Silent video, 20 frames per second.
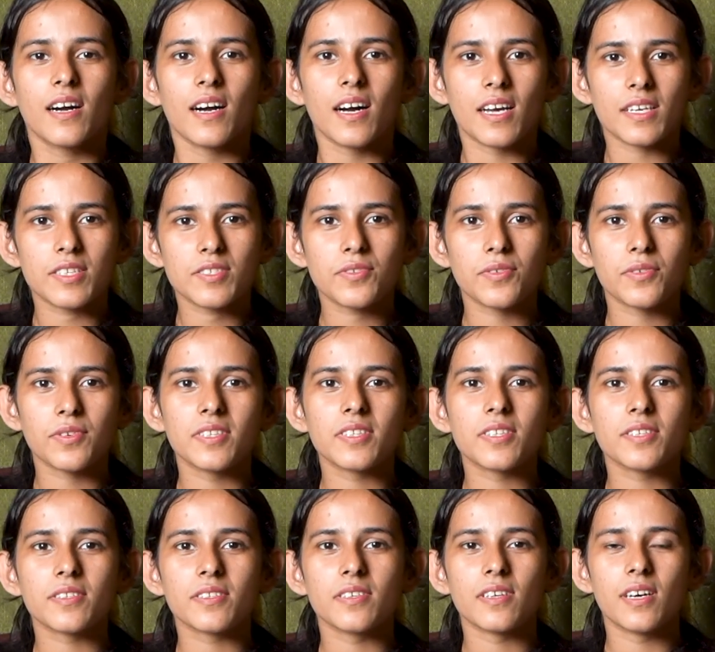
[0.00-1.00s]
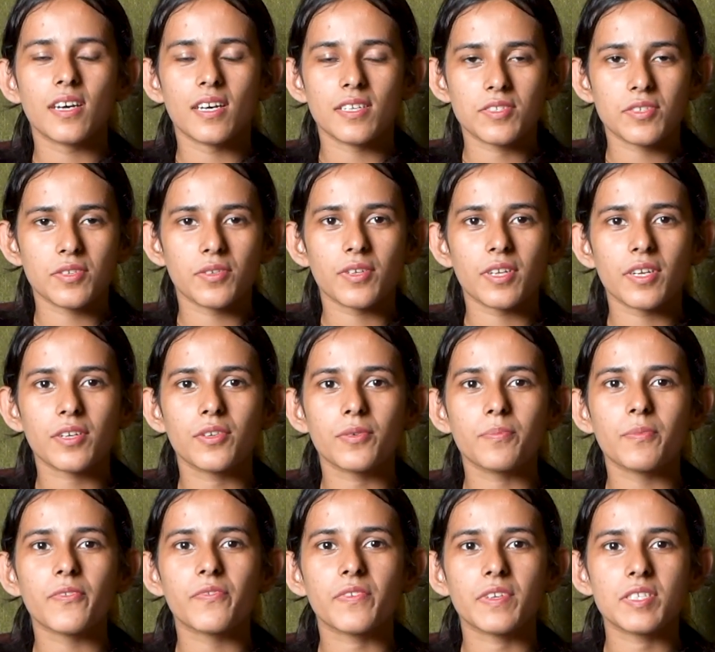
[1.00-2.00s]
I joined the Ajinorah
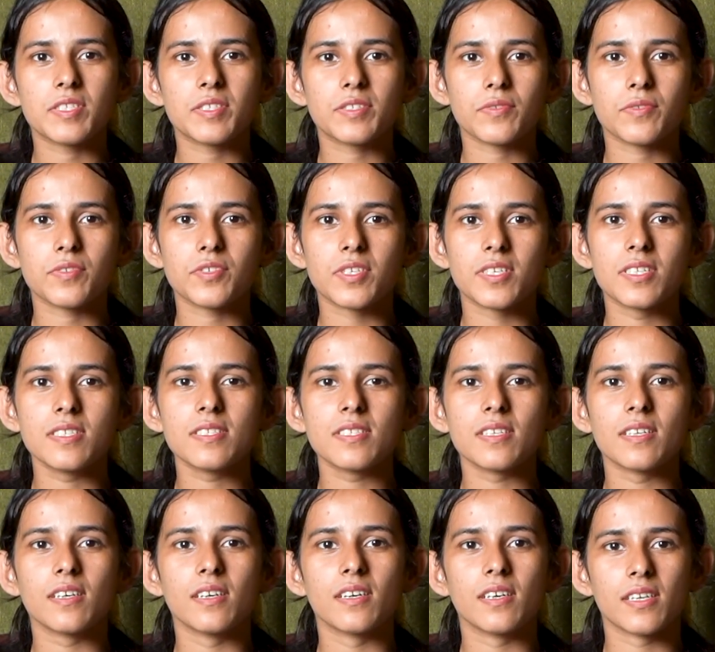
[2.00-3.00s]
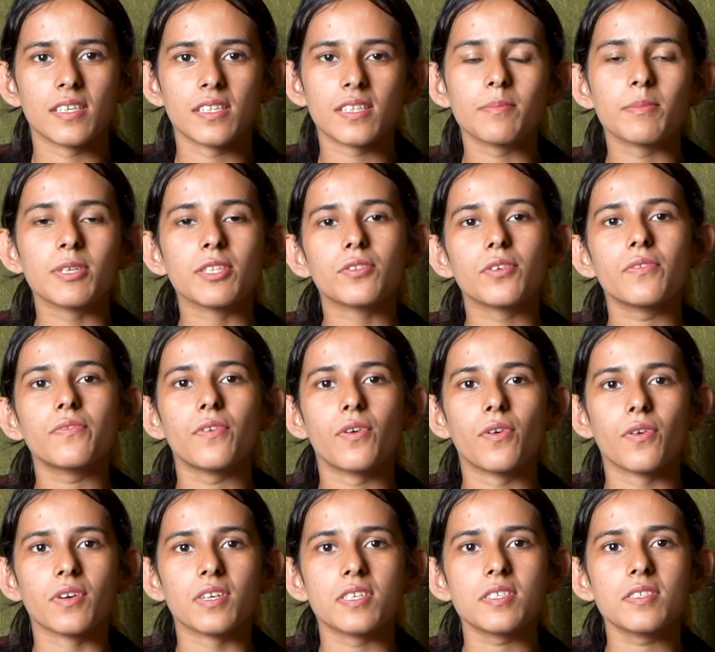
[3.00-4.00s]
group of institutions in the month of
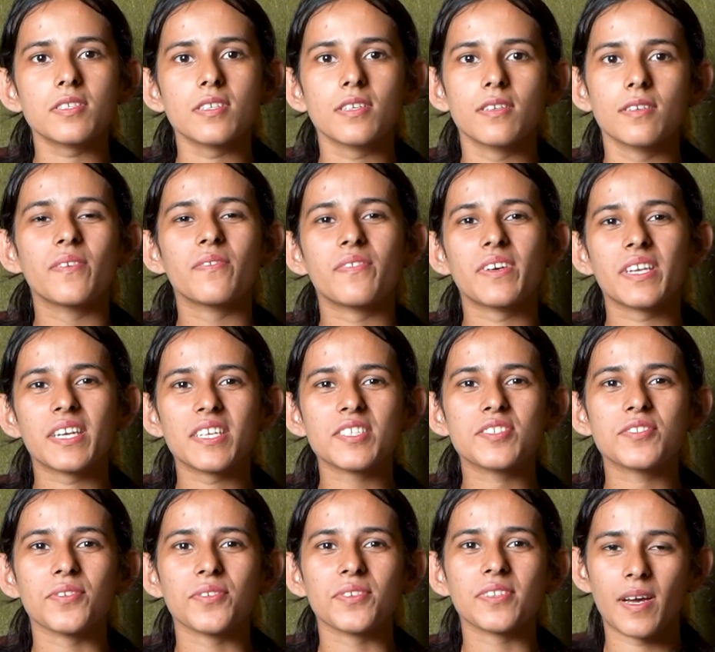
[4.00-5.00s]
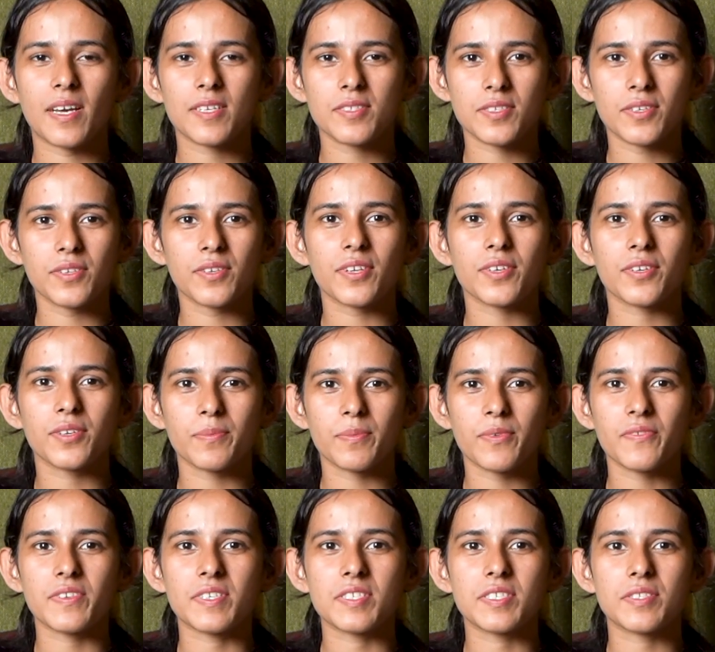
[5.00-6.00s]
August. When I joined Ajinorah group
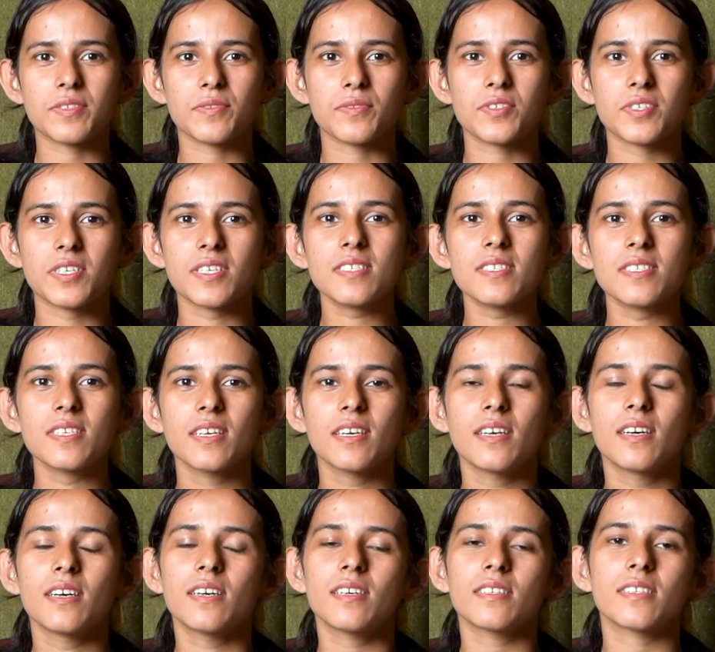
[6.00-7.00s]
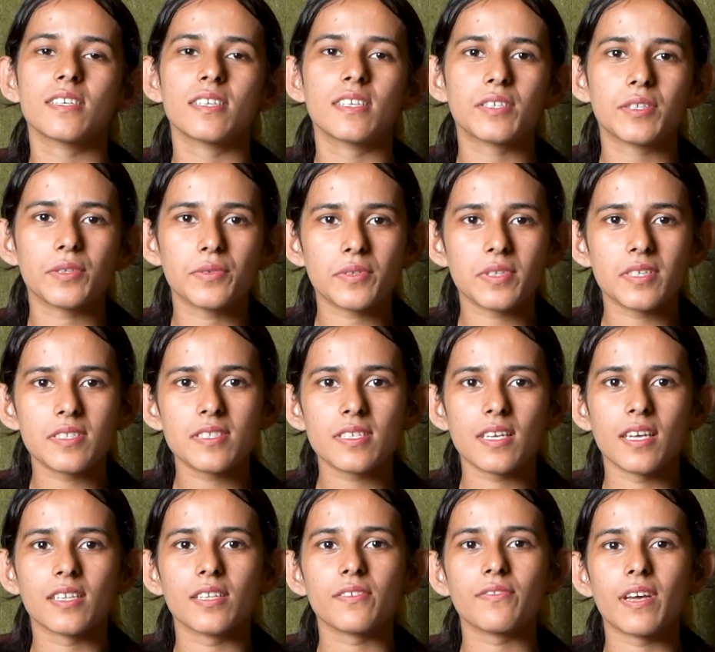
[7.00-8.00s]
of institutions, the tutors
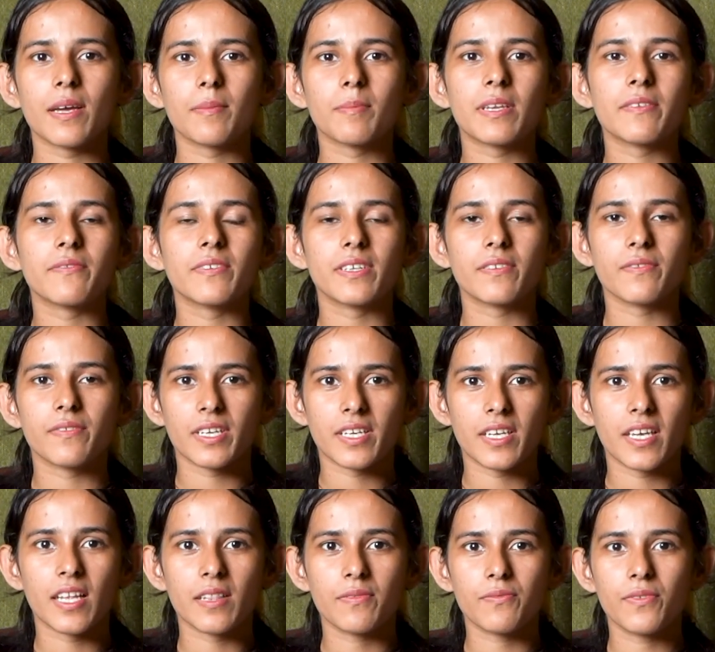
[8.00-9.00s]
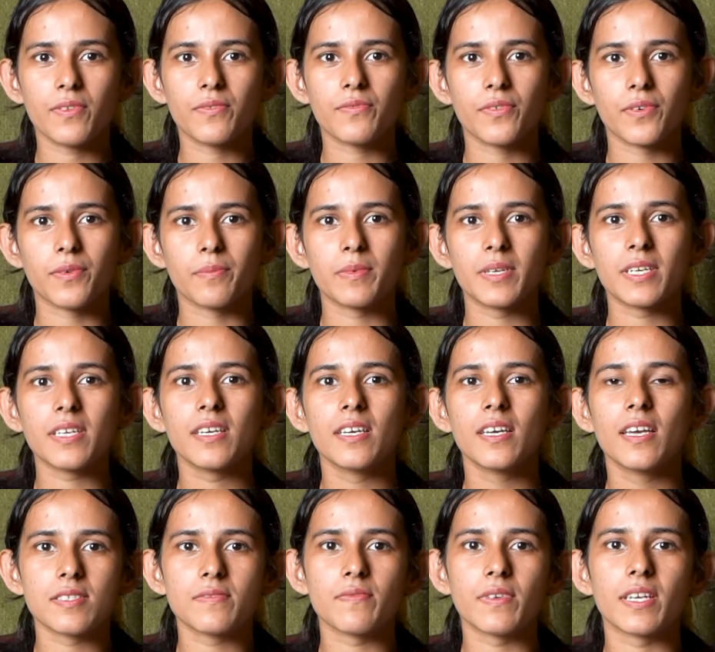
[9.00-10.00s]
and the family were very helpful for me.
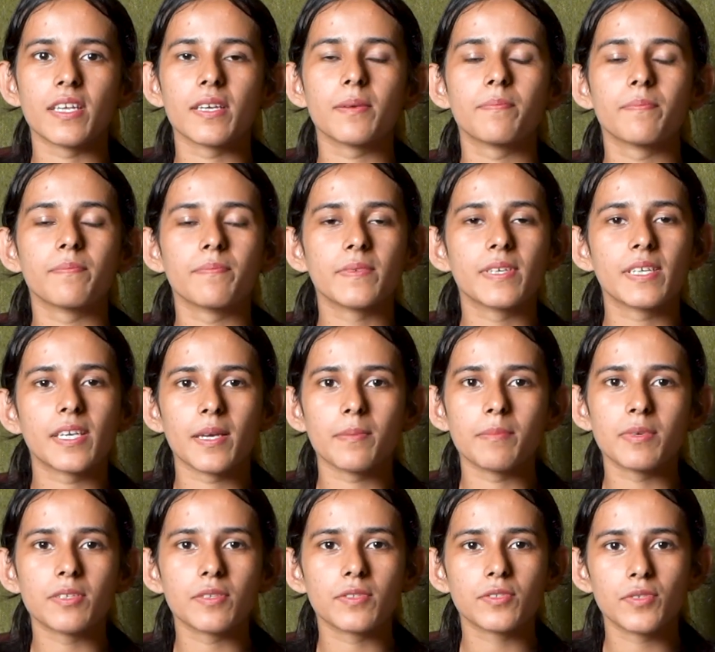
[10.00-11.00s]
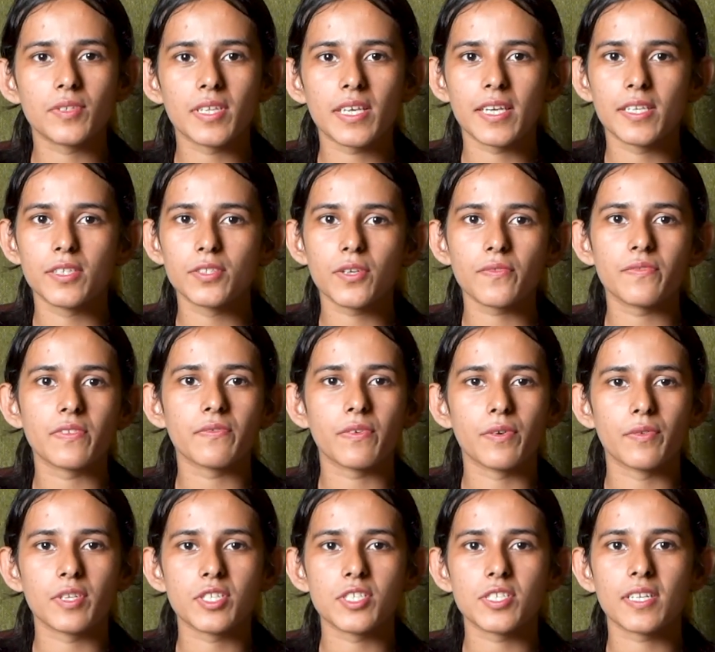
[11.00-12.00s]
When I came to the end of the
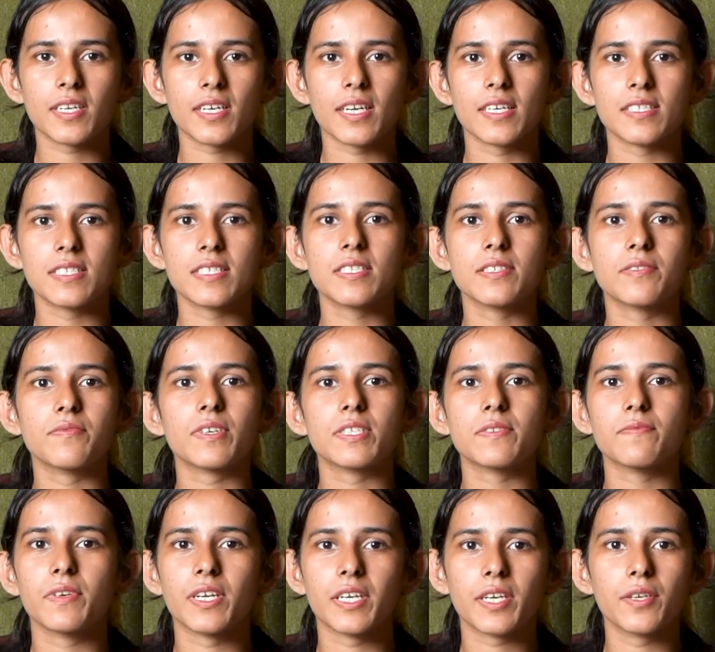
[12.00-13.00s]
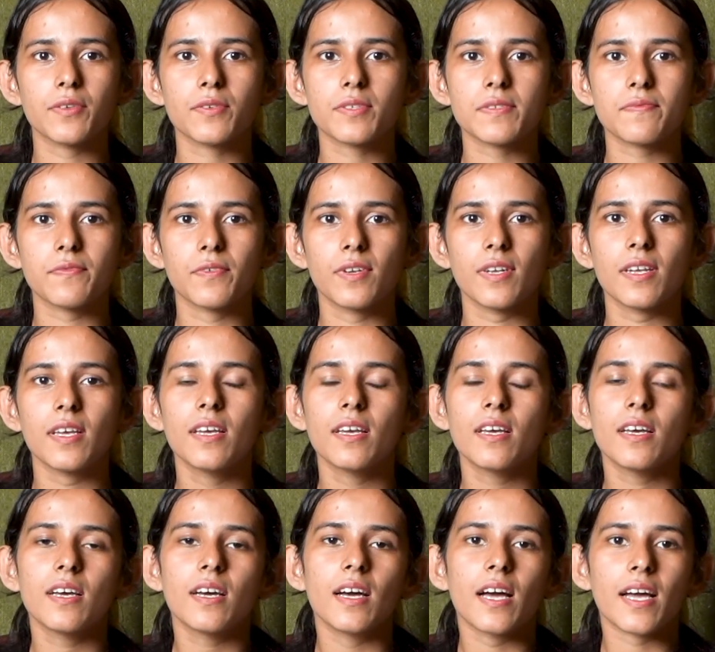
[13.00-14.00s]
foundation classes, it was very useful
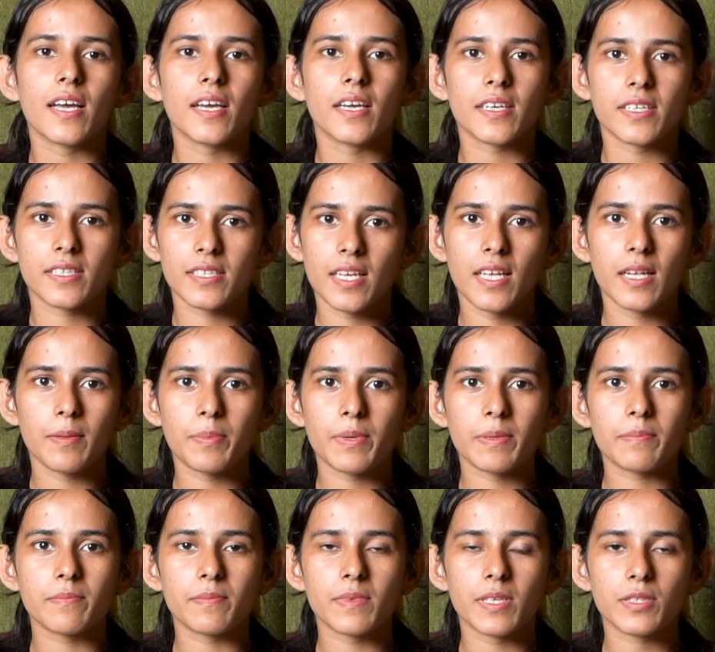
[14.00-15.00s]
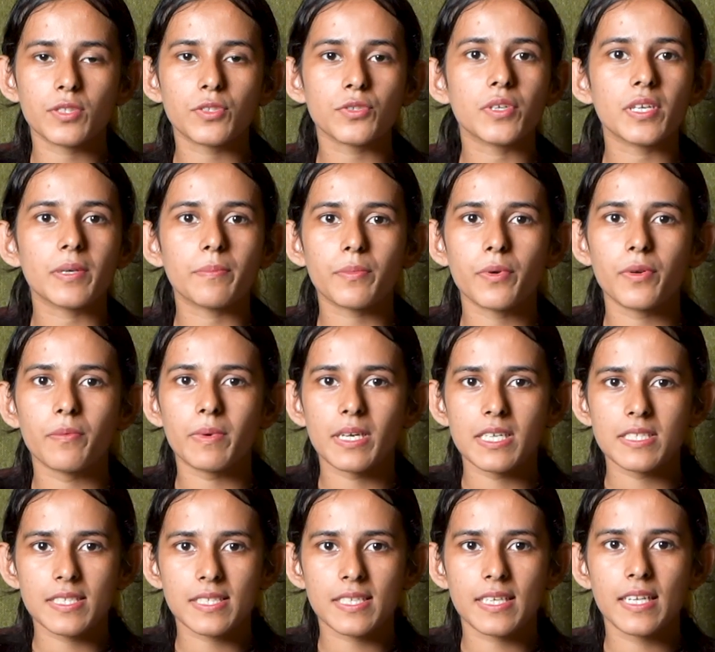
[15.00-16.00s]
in helping to improve
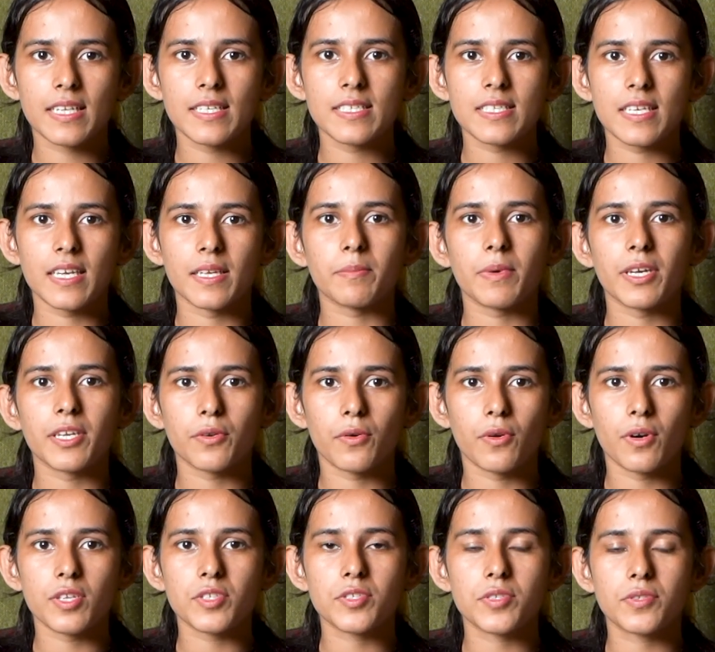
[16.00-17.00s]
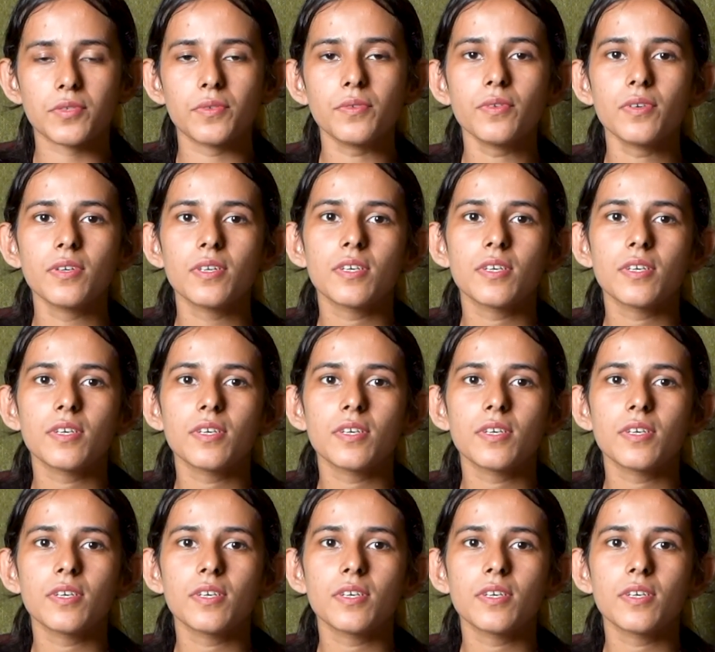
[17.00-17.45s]
my skills and my knowledge too.